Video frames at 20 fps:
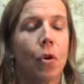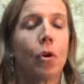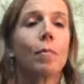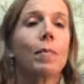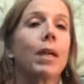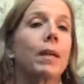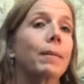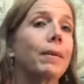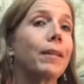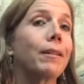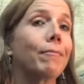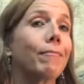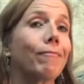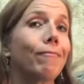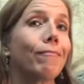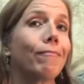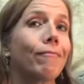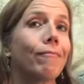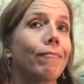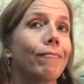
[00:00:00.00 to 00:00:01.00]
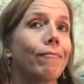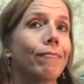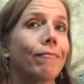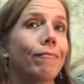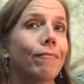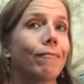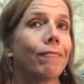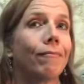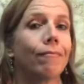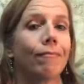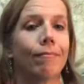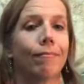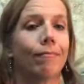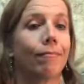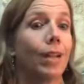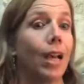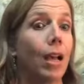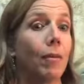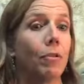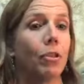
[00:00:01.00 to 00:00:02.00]
Or maybe
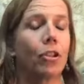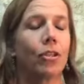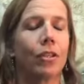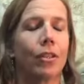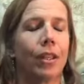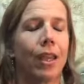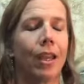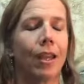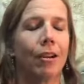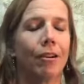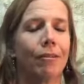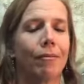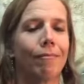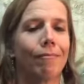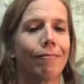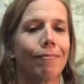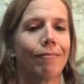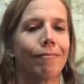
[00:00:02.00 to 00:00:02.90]
I'm just scared.